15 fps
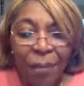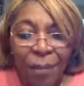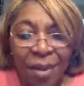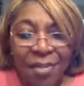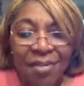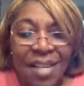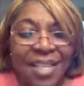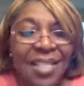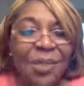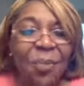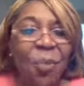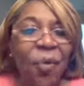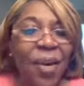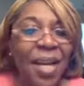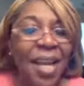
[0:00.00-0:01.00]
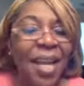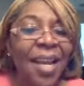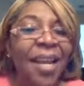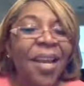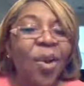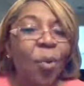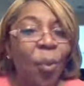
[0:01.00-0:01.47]
But this
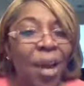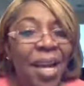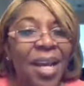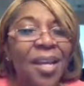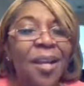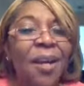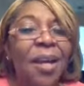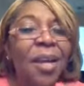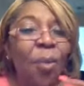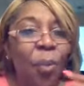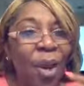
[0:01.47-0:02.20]
morning, we're gonna